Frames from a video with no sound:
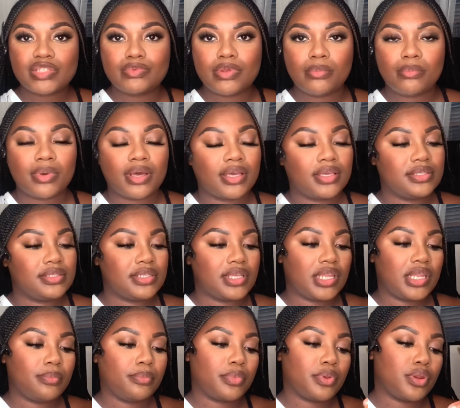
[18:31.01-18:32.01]
my mind
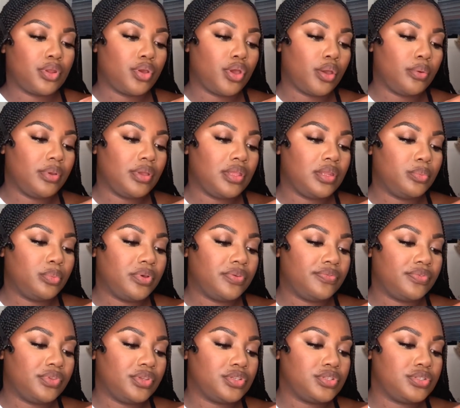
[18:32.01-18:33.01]
and I'm gonna go in
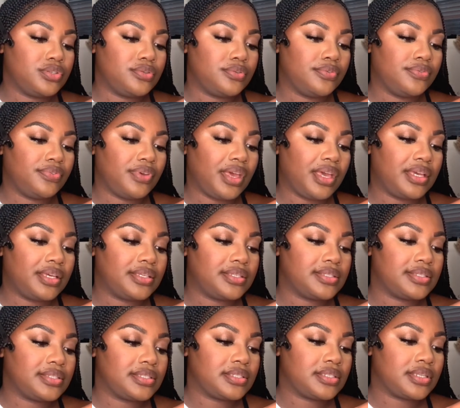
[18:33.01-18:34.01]
with the Too
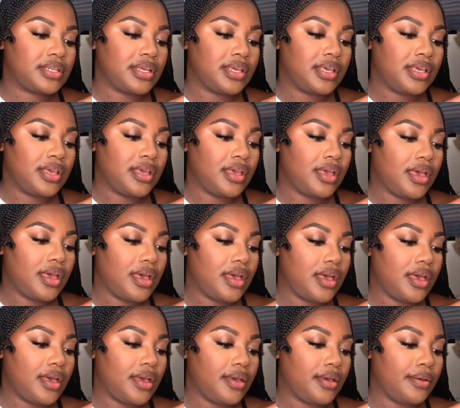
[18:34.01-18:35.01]
Faced
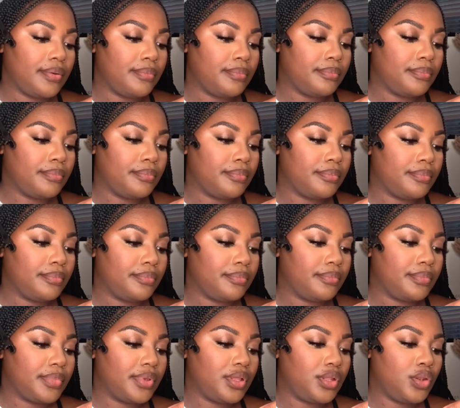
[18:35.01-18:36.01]
long
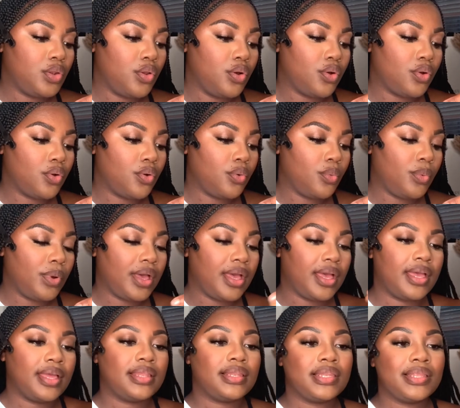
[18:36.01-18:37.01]

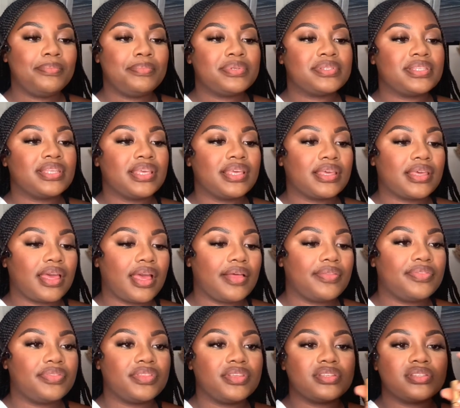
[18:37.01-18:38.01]
wear lipstick,
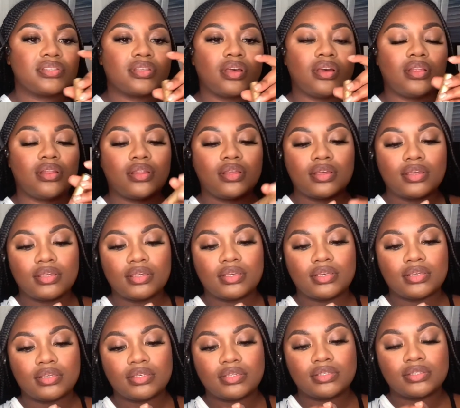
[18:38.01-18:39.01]
and this color
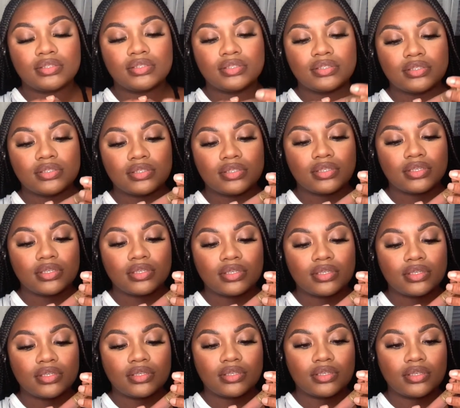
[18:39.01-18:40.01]
is,
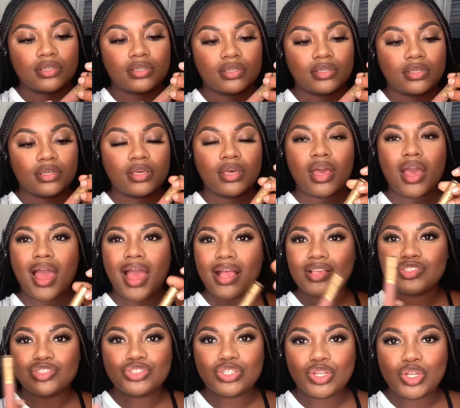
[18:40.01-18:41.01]
I
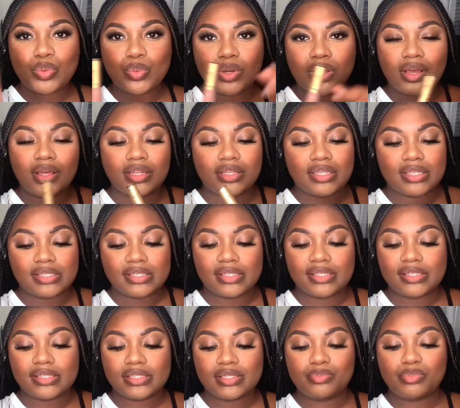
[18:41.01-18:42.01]
actually don't know what colour this
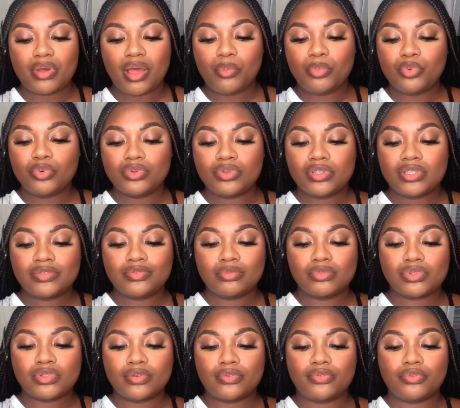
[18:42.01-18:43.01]
is, but I bought this from
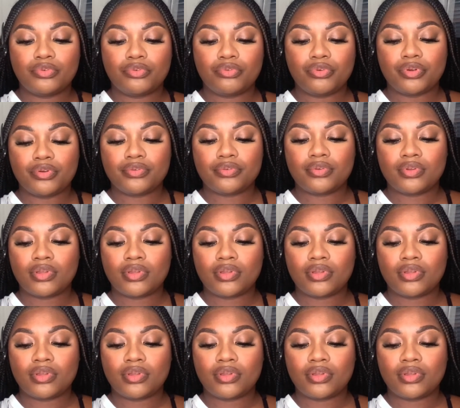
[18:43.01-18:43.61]
Sephora